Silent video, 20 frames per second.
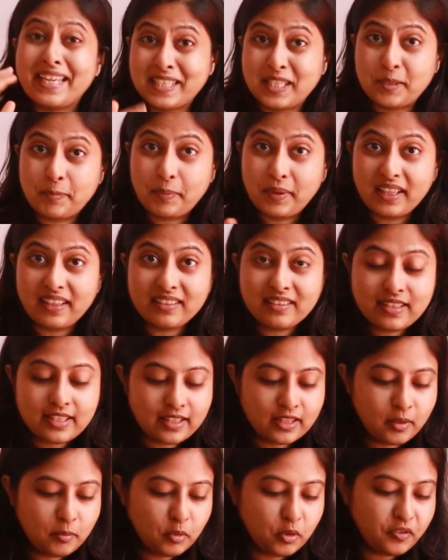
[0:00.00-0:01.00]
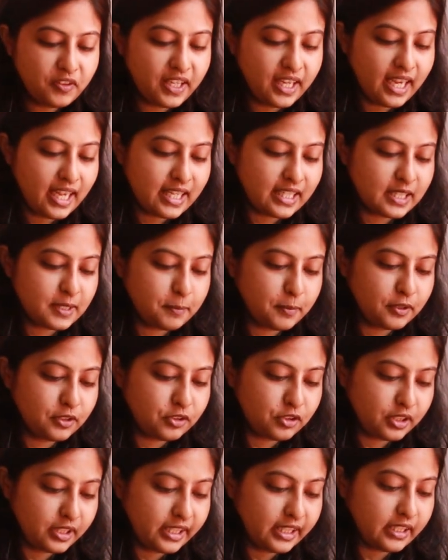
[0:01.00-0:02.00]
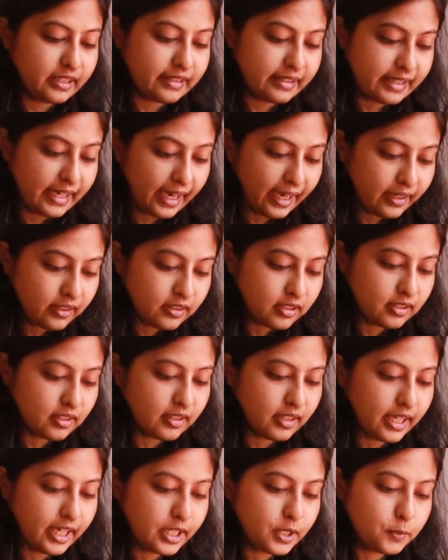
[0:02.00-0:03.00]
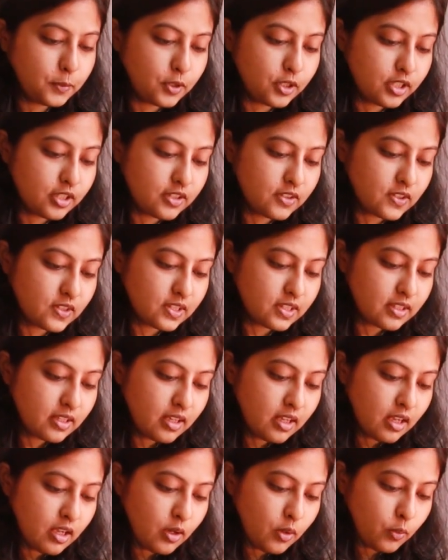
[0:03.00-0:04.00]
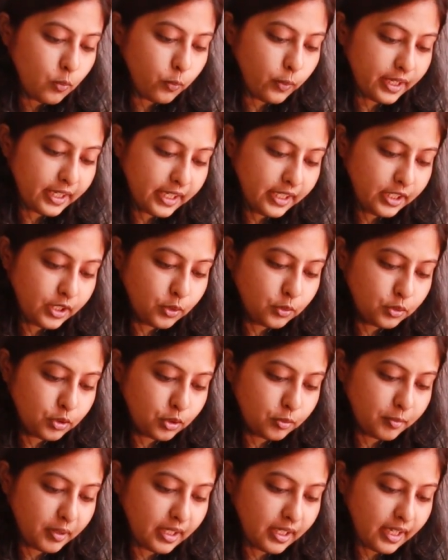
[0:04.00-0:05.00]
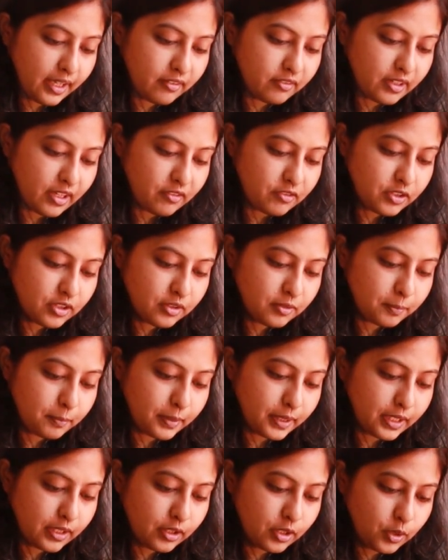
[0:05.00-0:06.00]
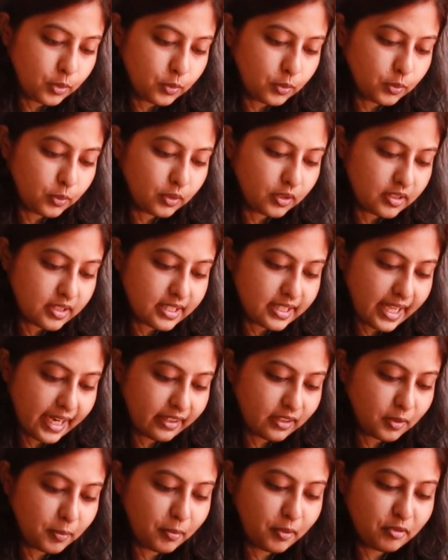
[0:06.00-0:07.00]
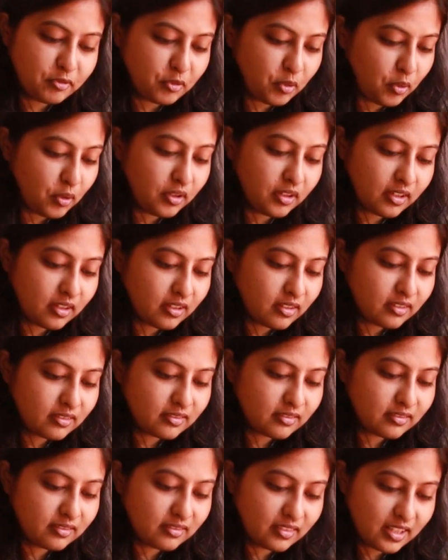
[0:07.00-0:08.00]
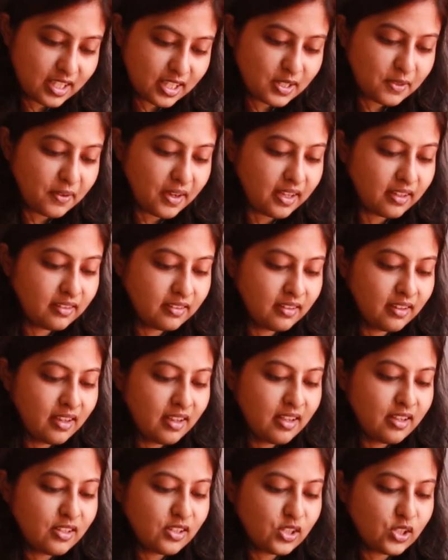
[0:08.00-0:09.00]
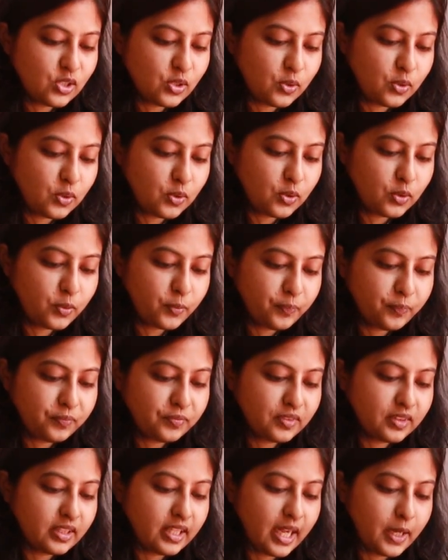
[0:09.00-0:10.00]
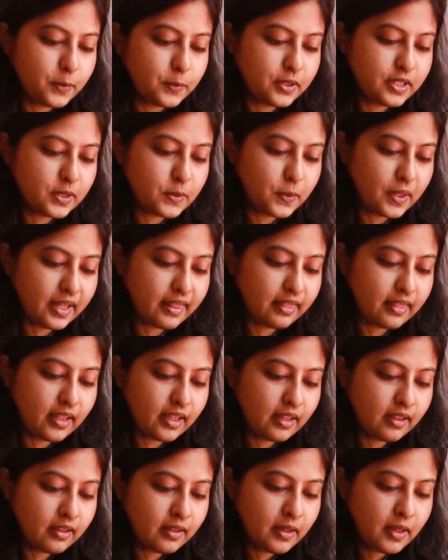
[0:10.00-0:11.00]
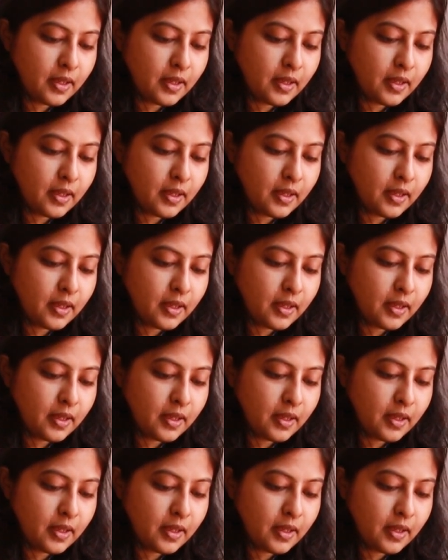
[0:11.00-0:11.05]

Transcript: experience in the movie has been really great. It was very new to me. I've never been to a set before this one. So that was one thing.